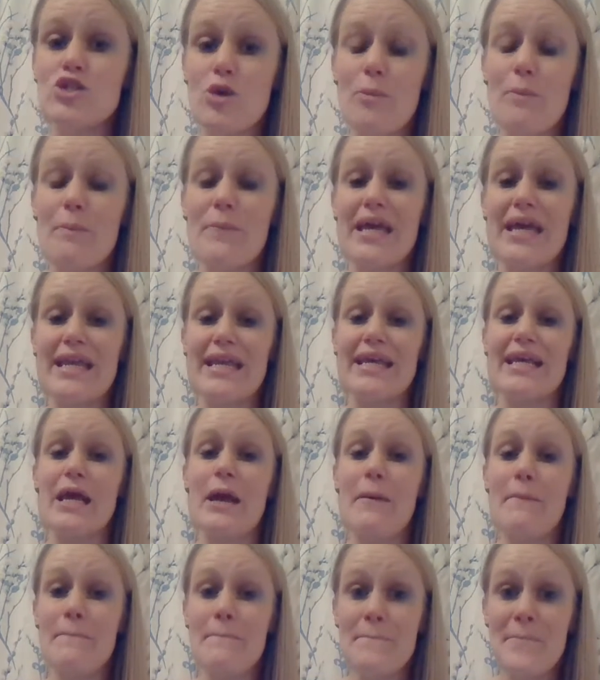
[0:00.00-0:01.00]
you do need a
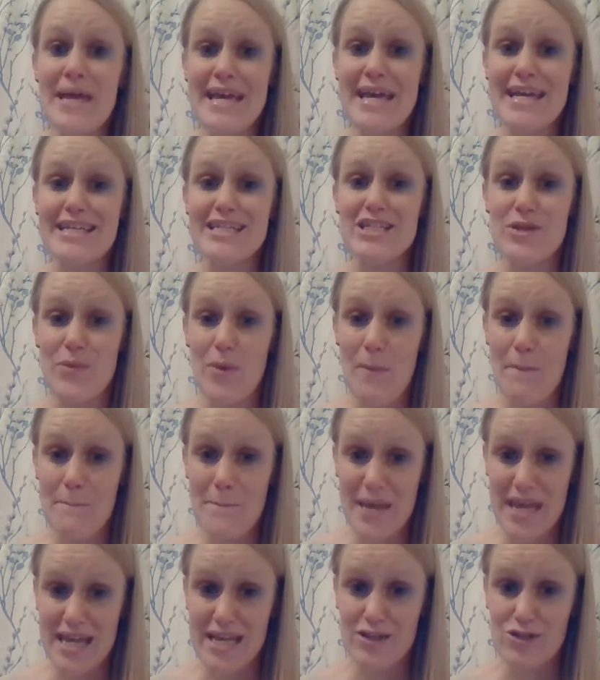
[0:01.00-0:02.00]
route map, and the
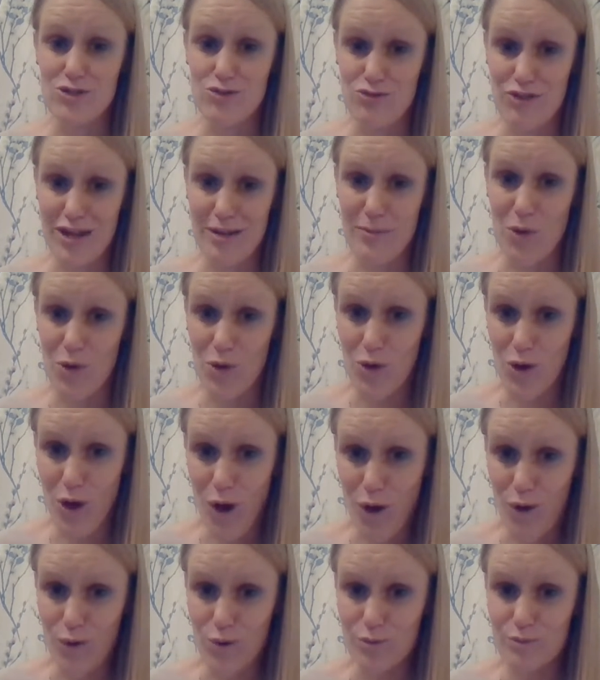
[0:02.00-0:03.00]
route map for that is
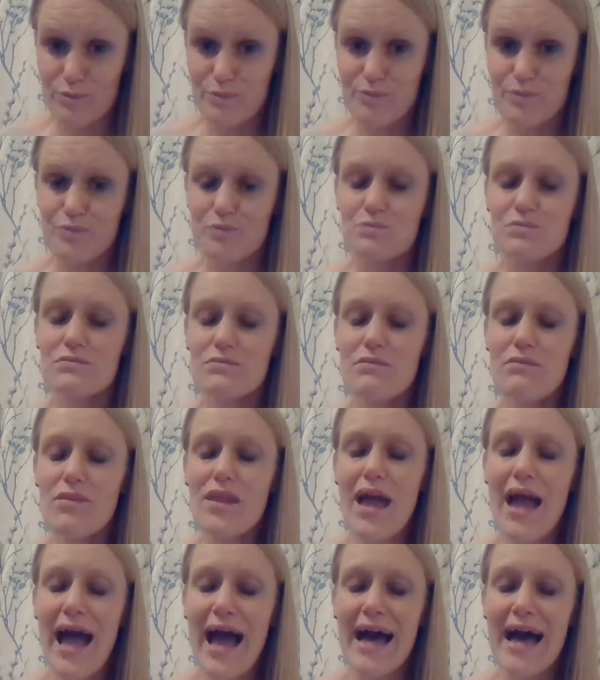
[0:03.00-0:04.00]
a training program.
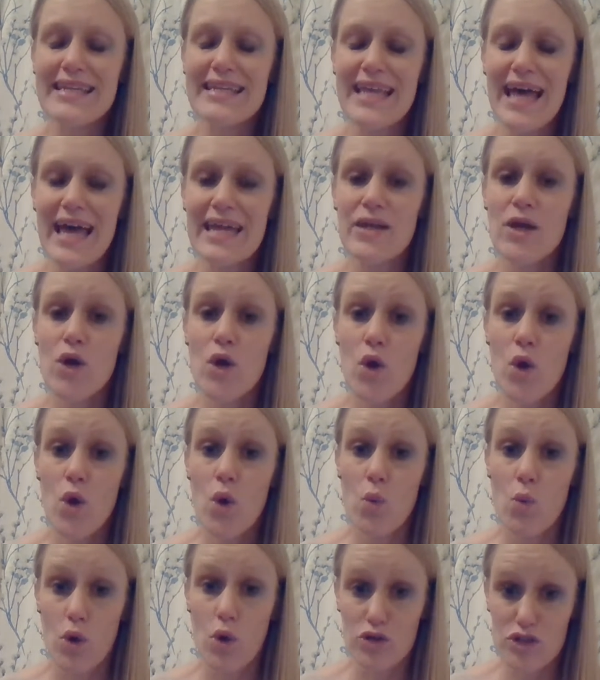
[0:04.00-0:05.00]
And it's
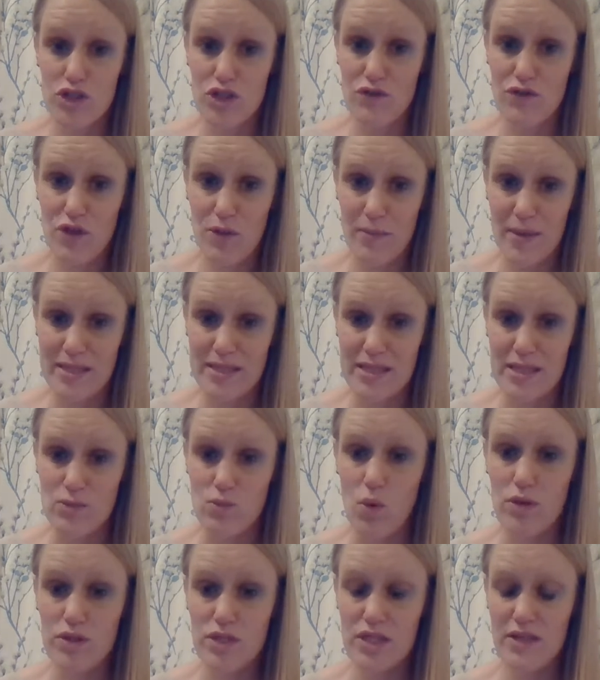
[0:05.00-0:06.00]
not as hard as we
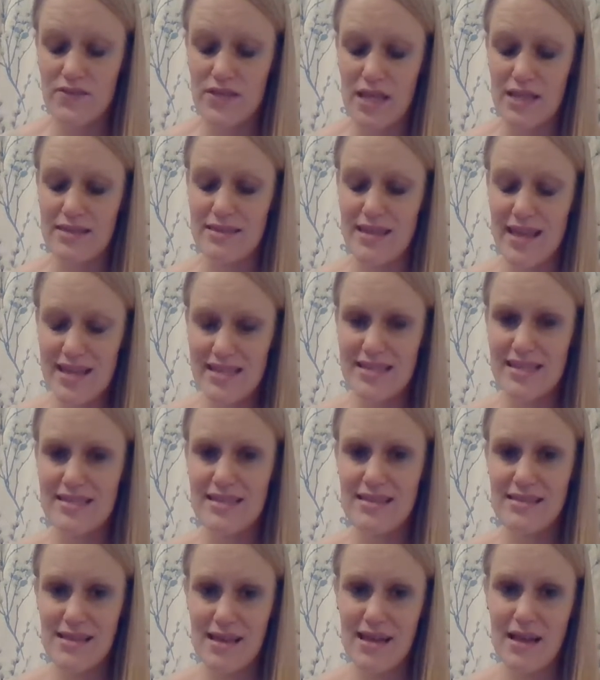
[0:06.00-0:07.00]
think.
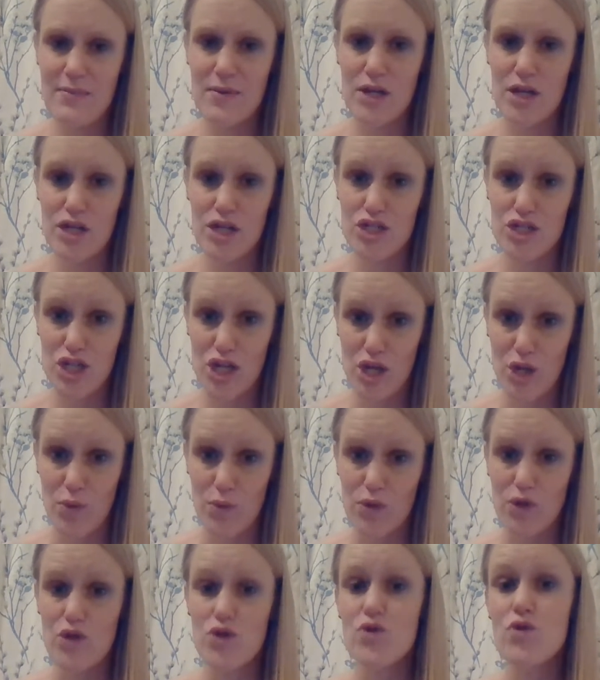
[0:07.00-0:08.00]
Sometimes
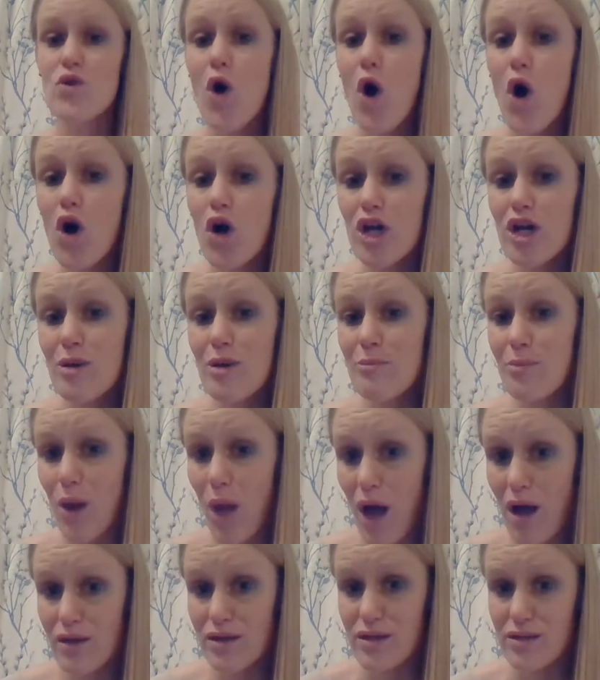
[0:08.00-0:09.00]
we say, oh, I can't
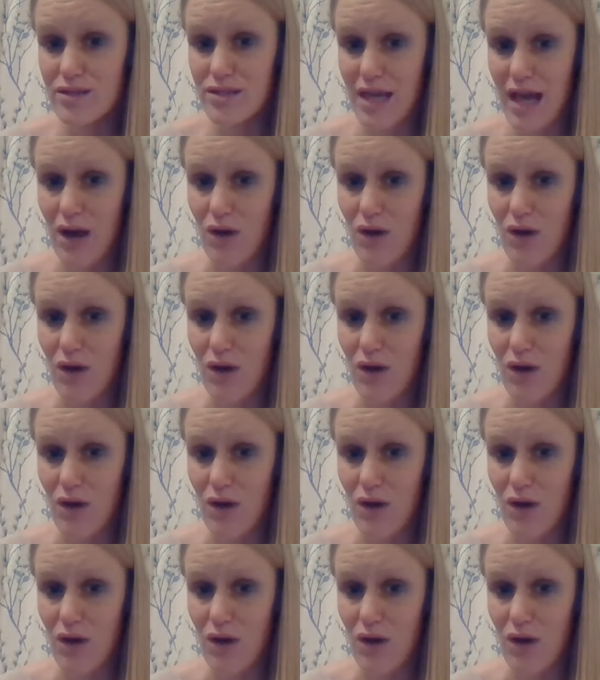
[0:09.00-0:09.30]
do that.